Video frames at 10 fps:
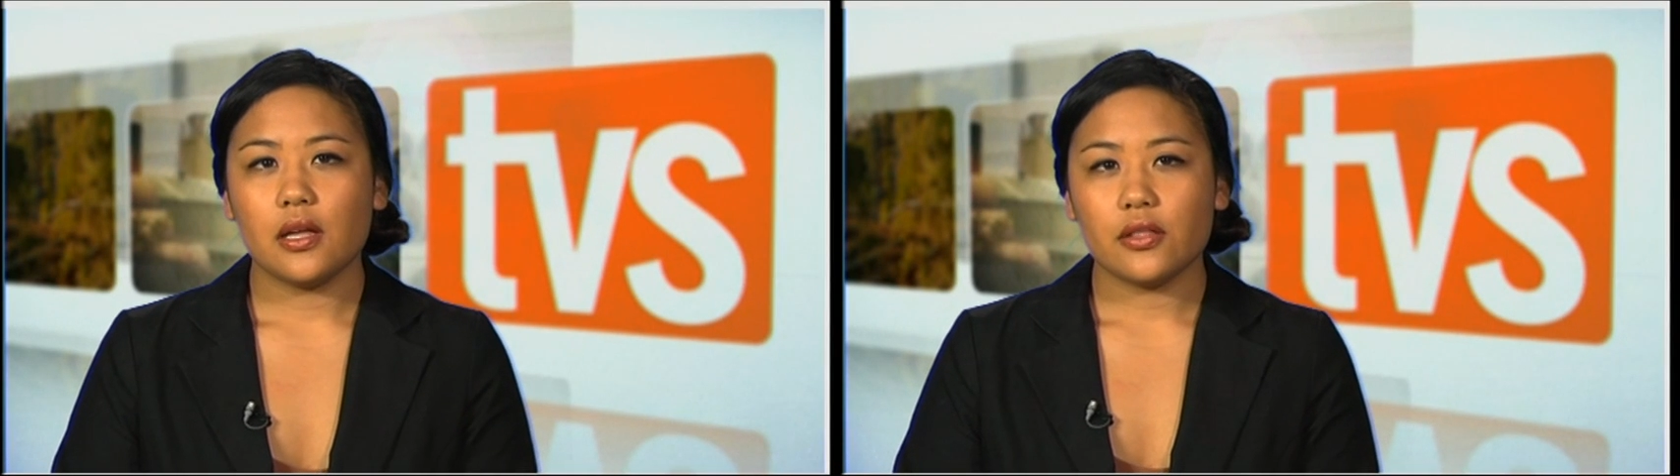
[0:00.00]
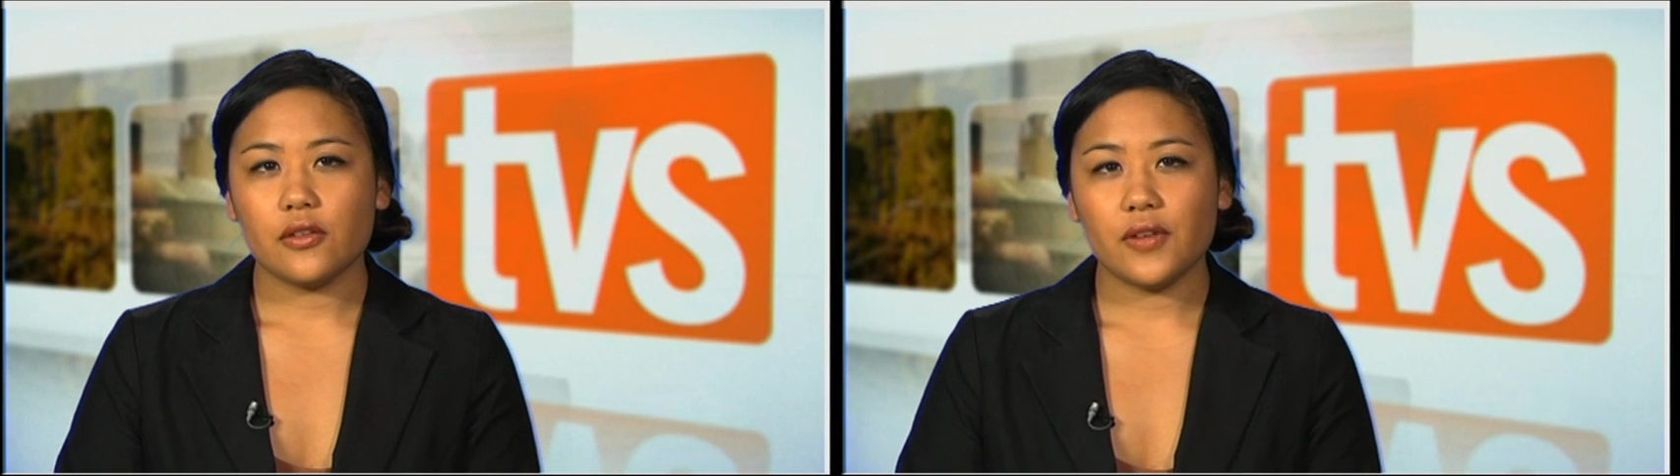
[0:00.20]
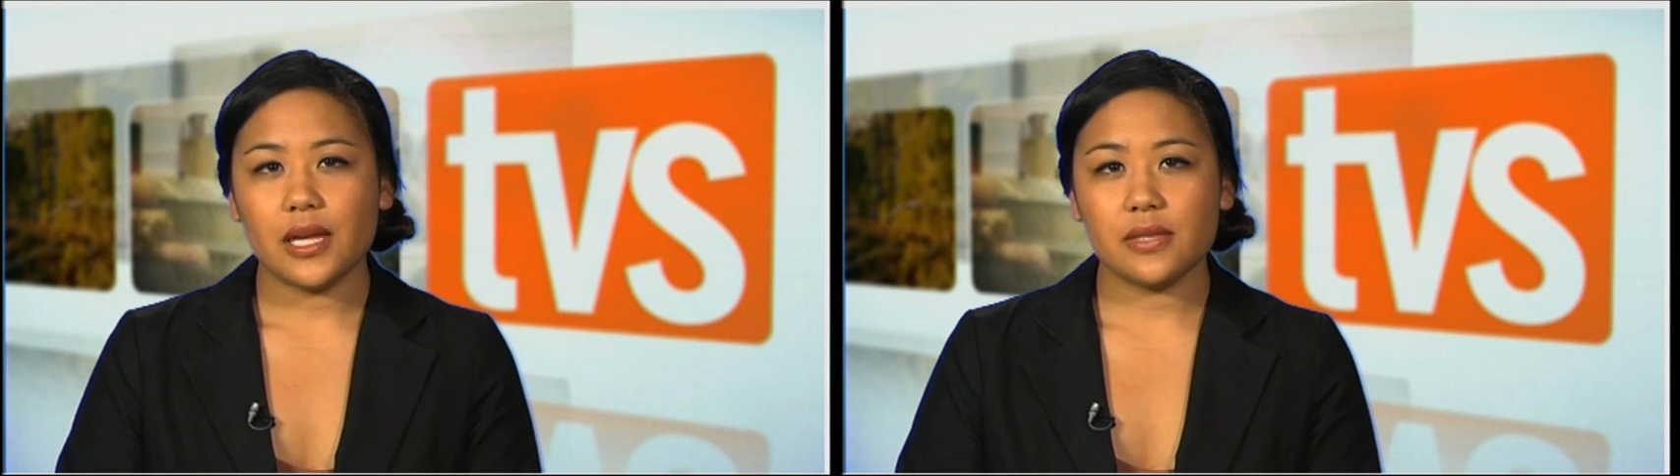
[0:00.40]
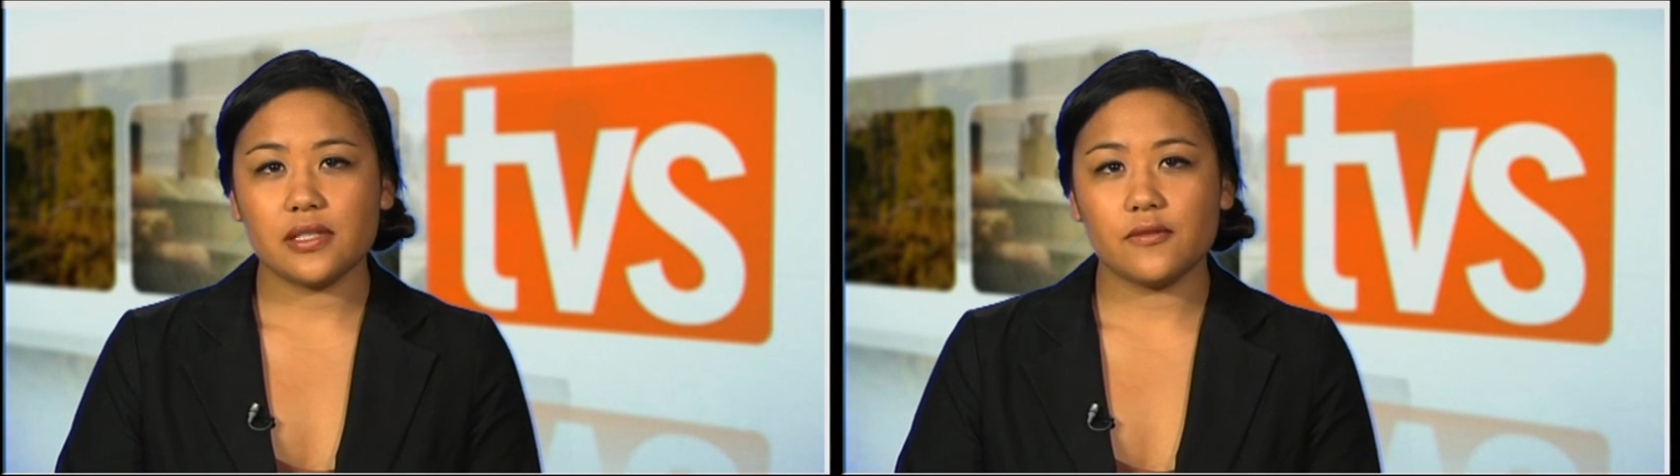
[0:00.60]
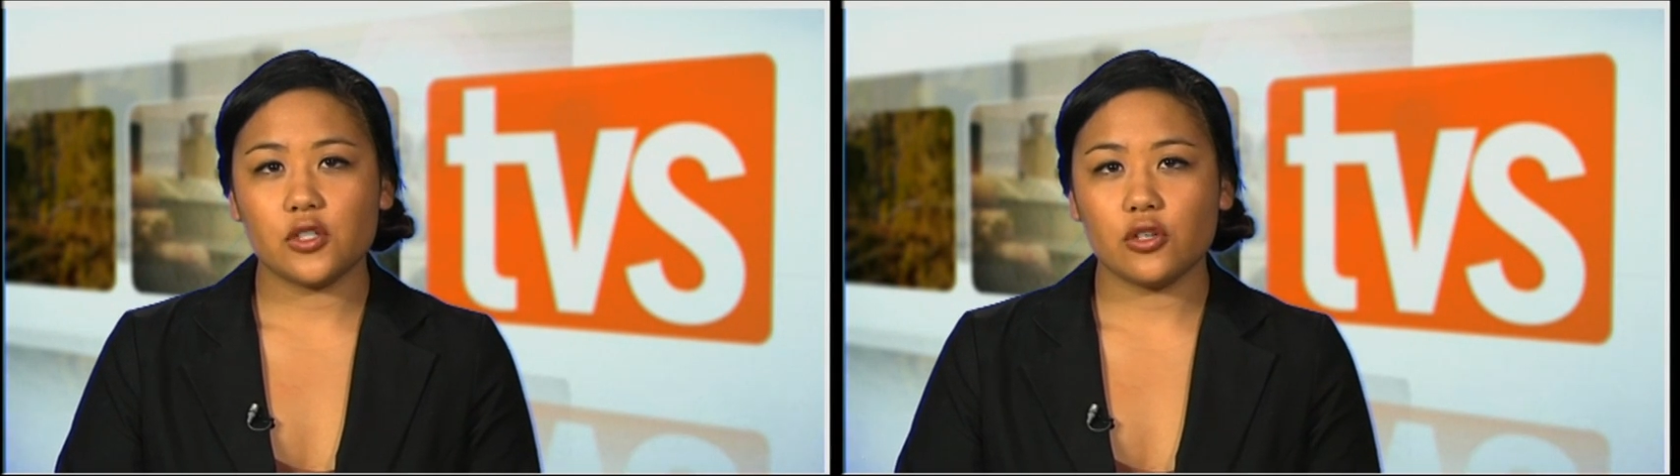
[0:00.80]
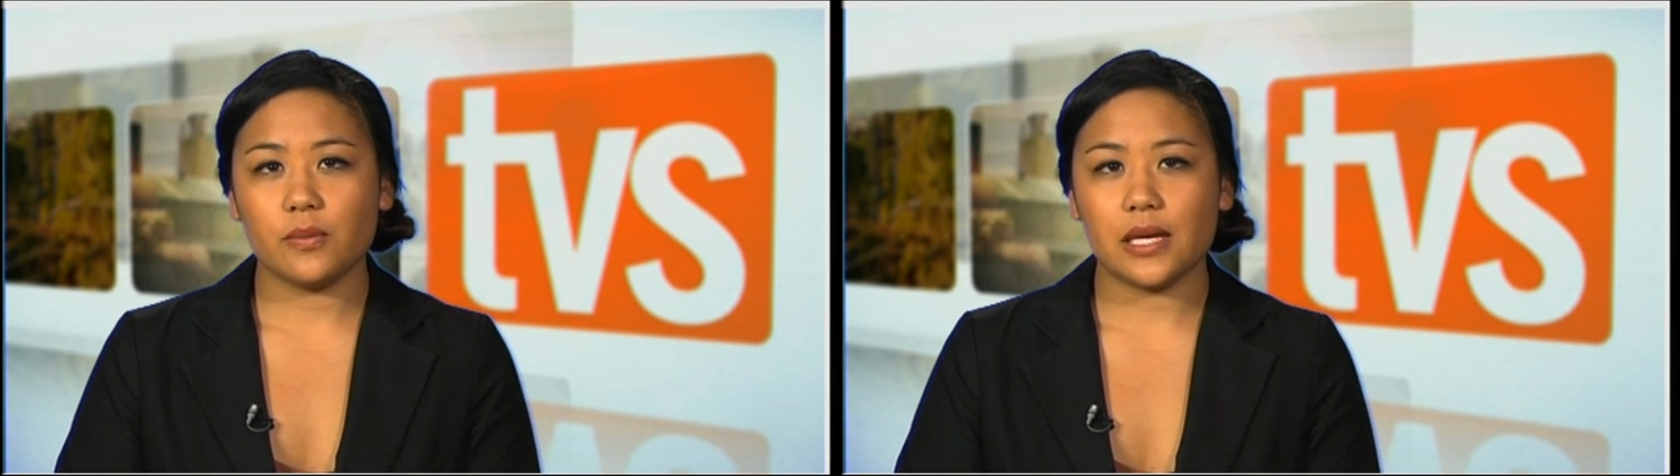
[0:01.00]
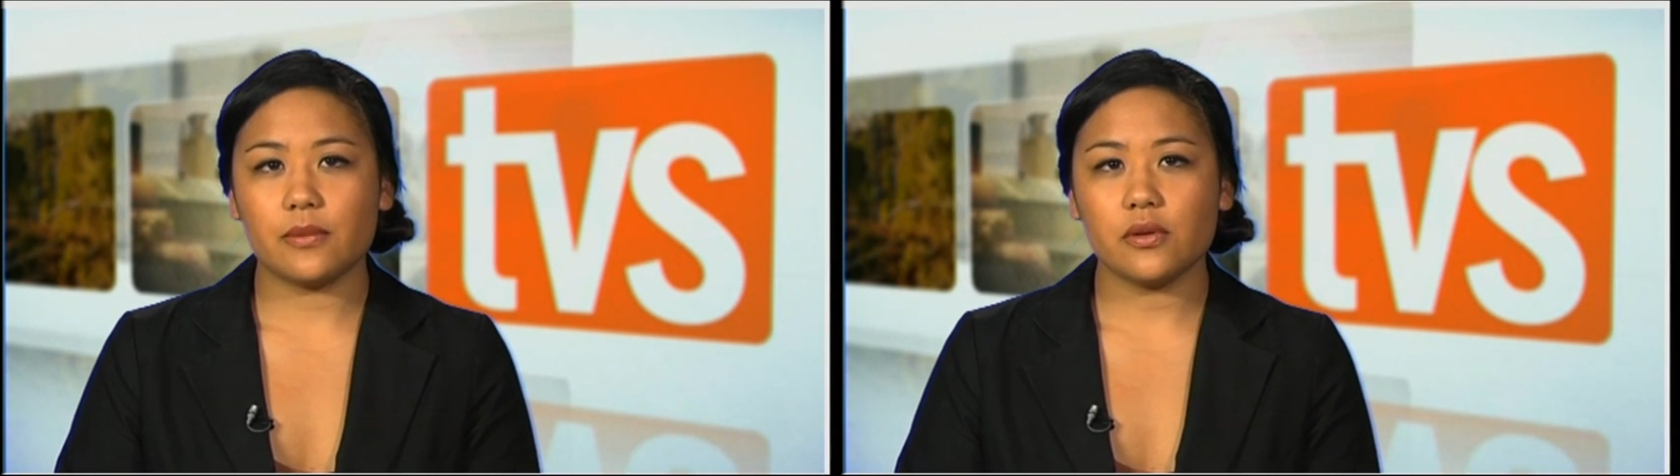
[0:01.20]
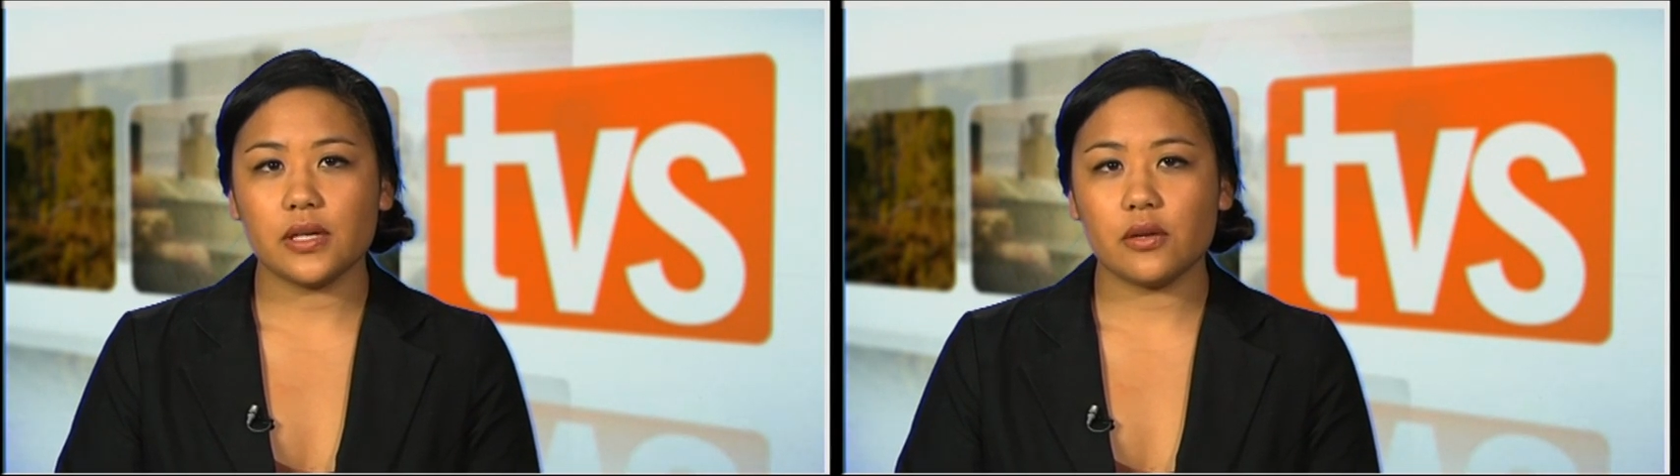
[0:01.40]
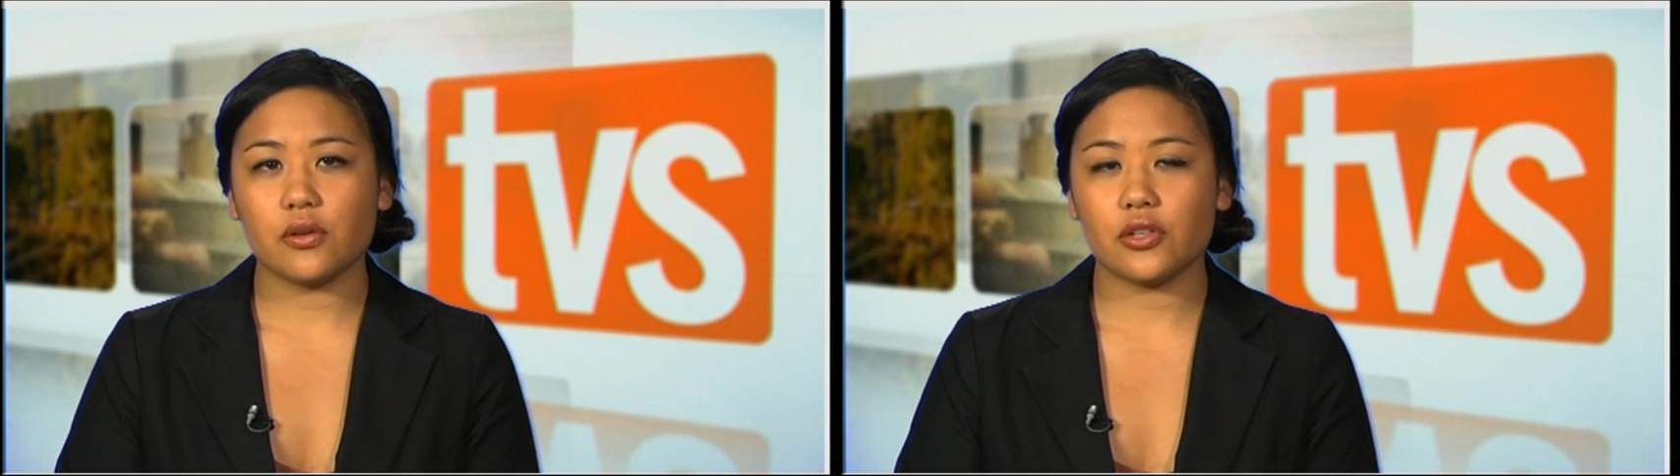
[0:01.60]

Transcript: The families of two people killed on